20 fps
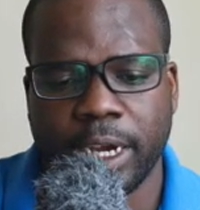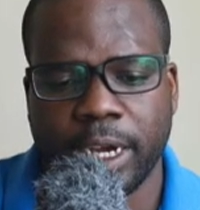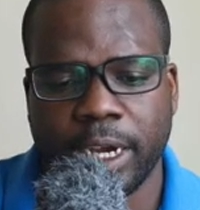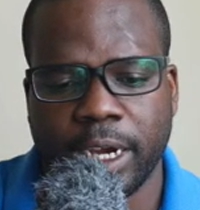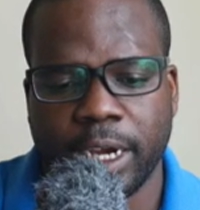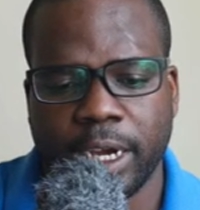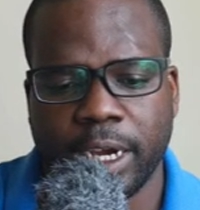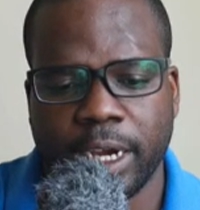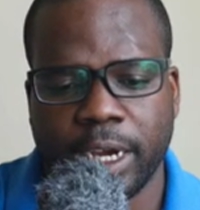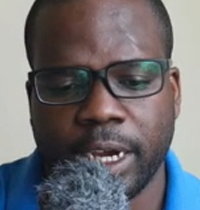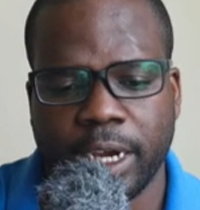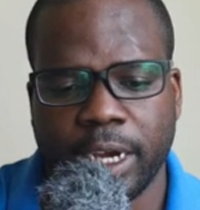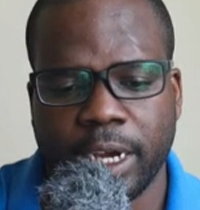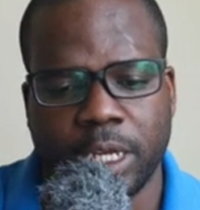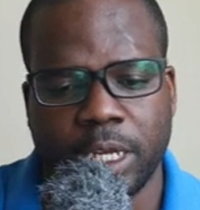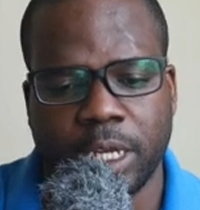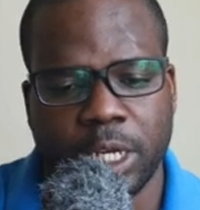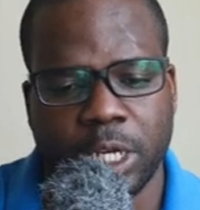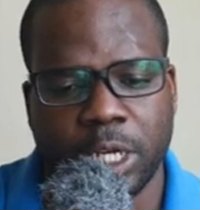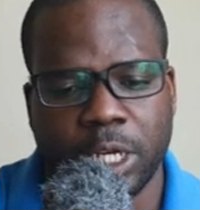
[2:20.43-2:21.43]

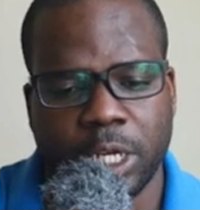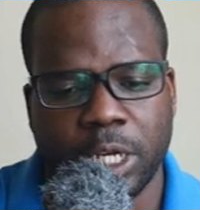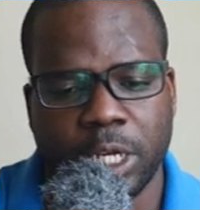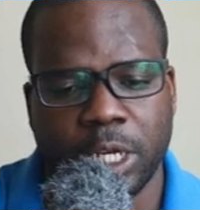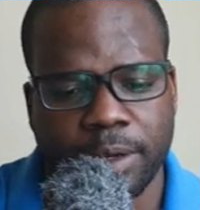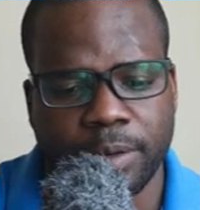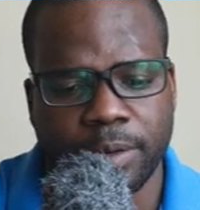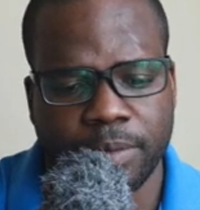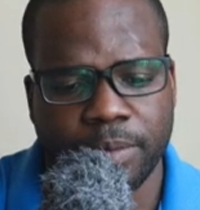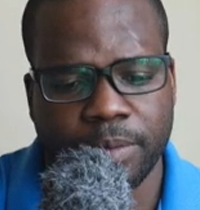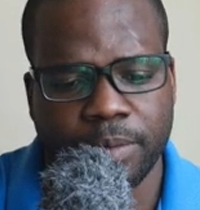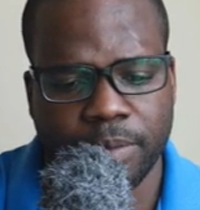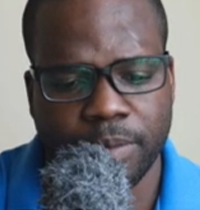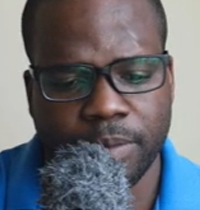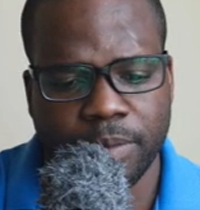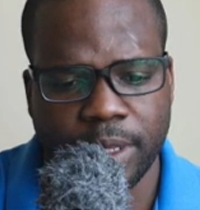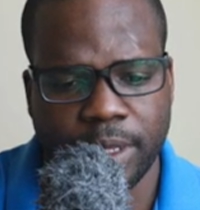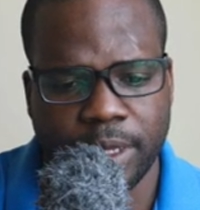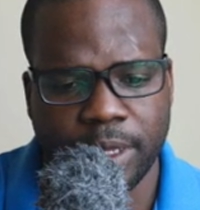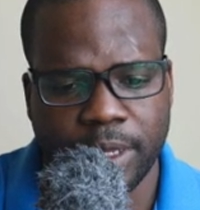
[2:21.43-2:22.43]
attribution, and share.
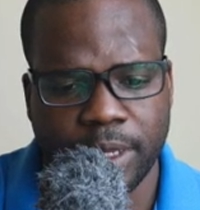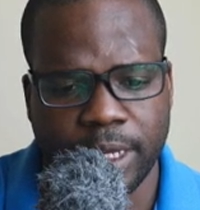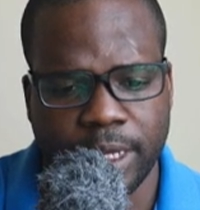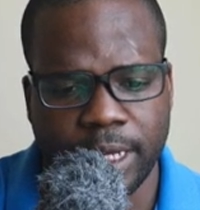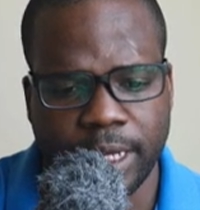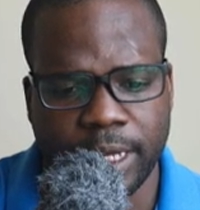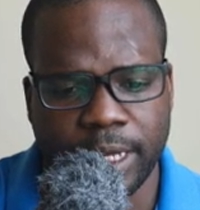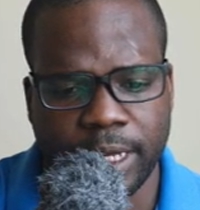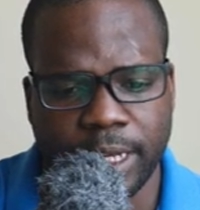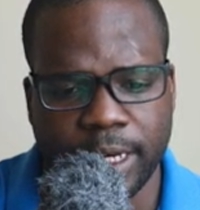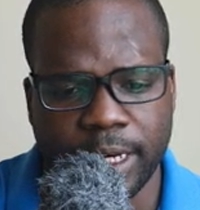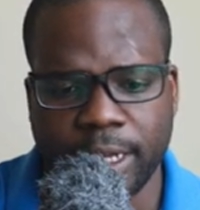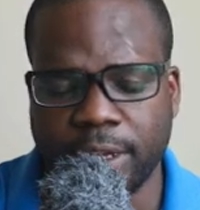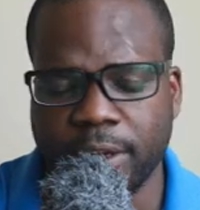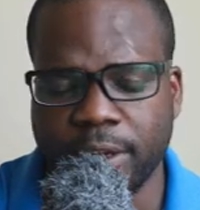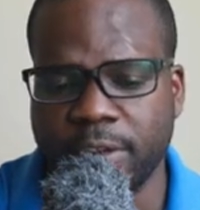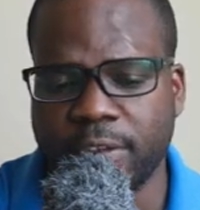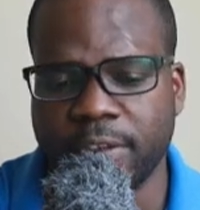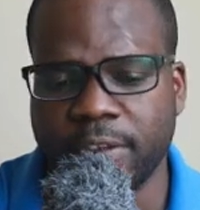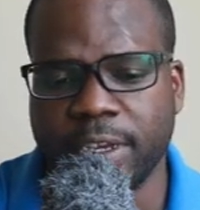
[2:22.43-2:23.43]
And here
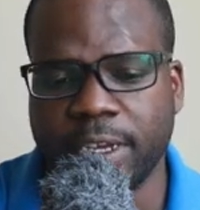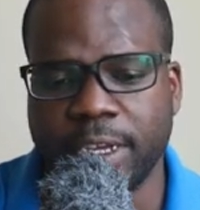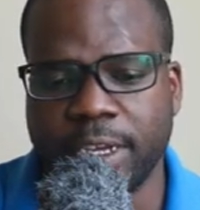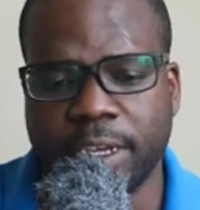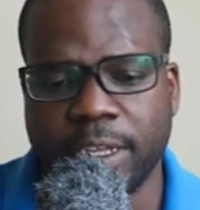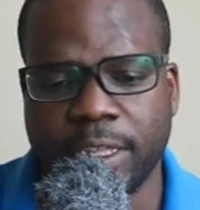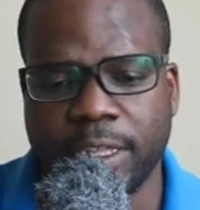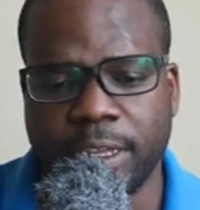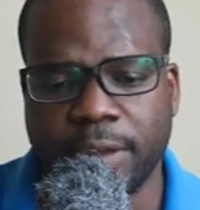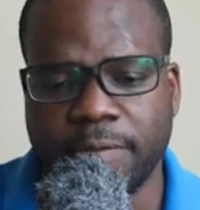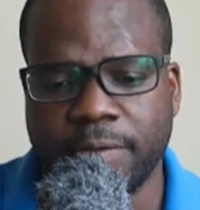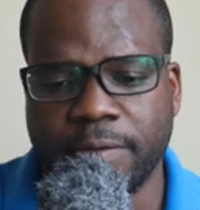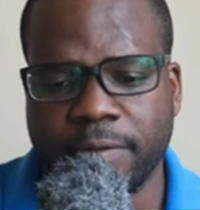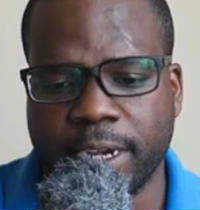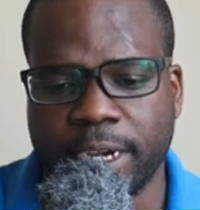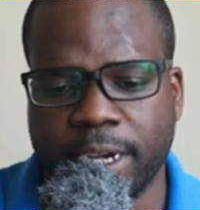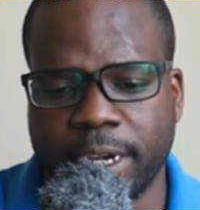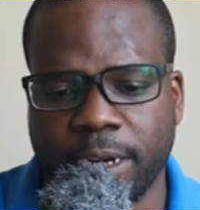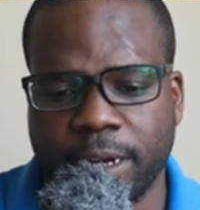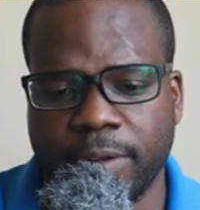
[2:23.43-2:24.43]
you're seeing different
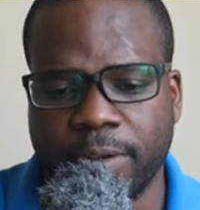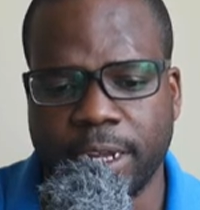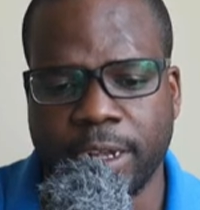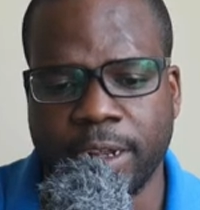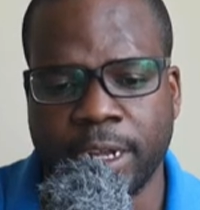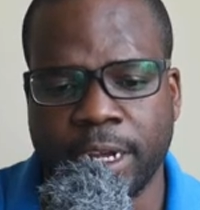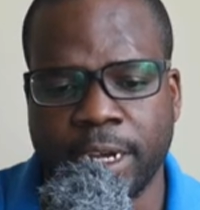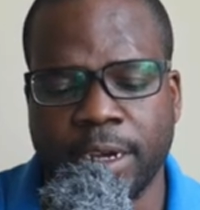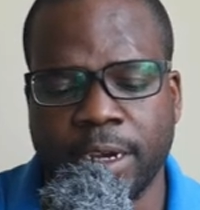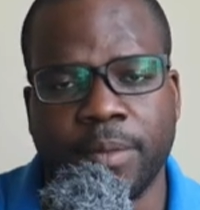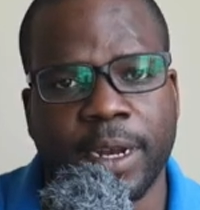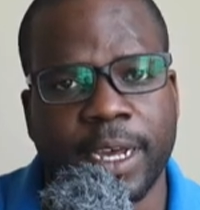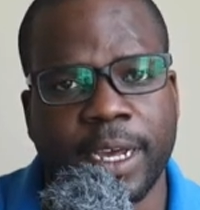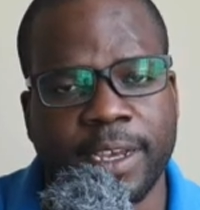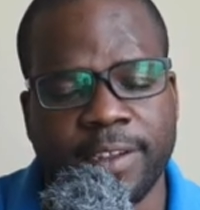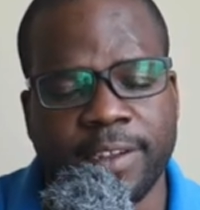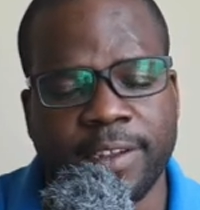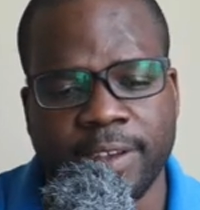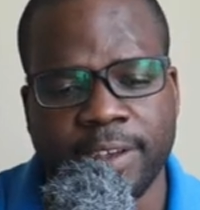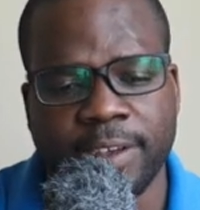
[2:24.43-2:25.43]
kind of
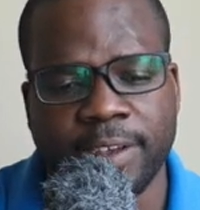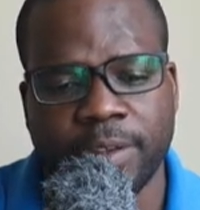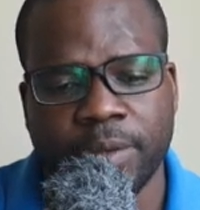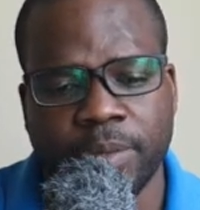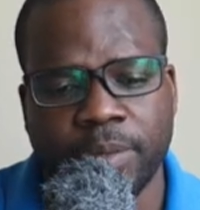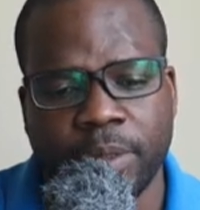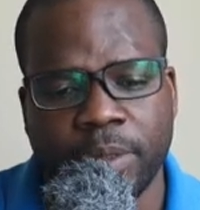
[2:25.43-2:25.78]
licenses.